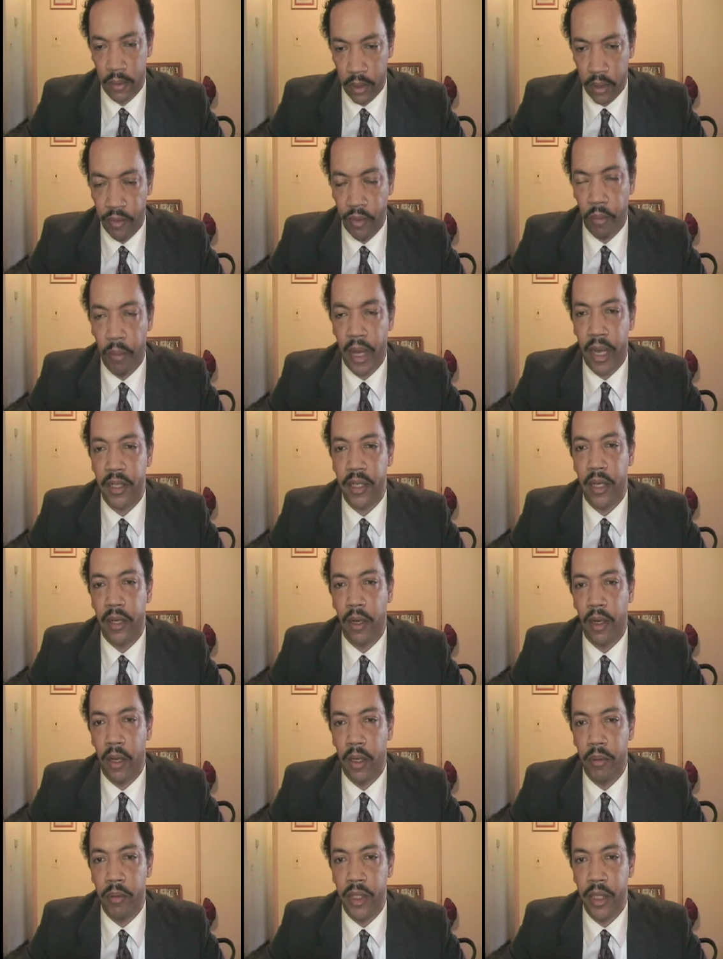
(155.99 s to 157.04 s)
If you pass that
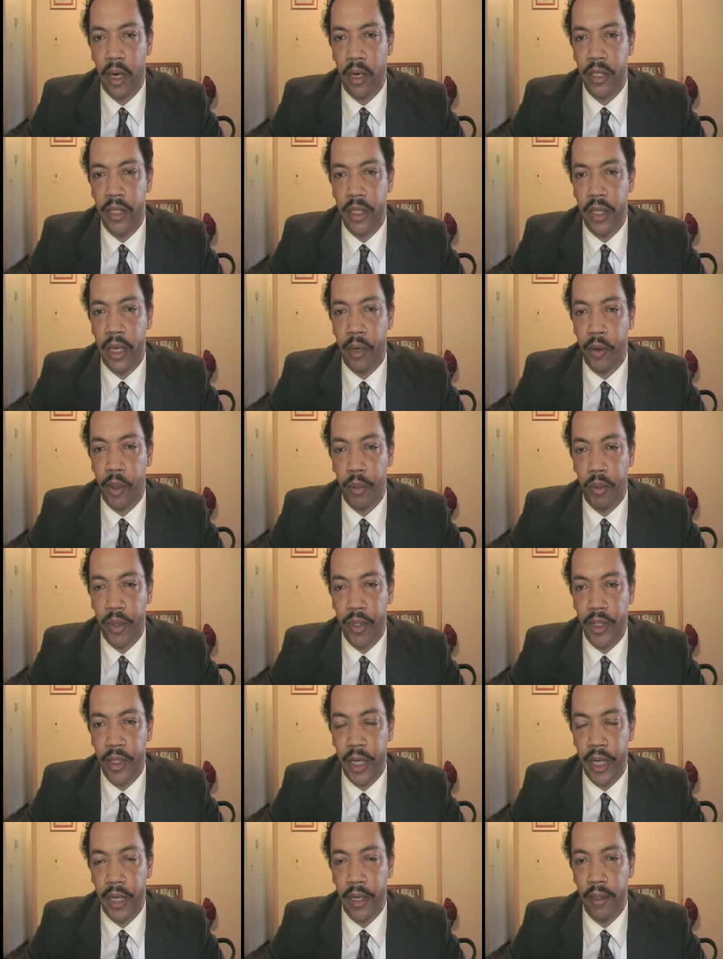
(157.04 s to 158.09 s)
along to Ms. Garcia, I would
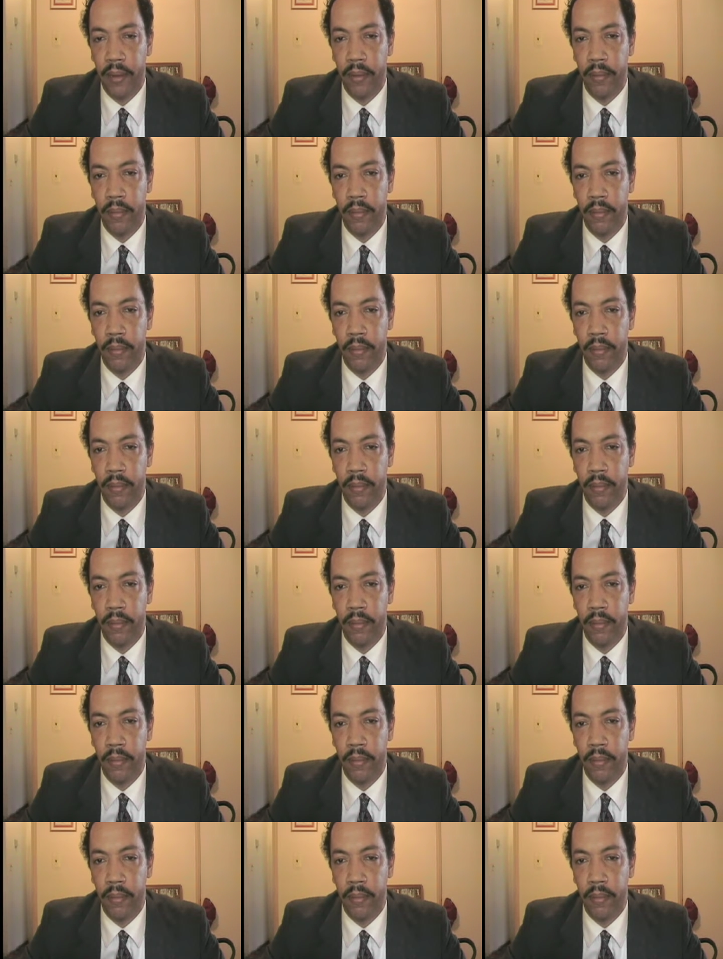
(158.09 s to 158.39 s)
appreciate it.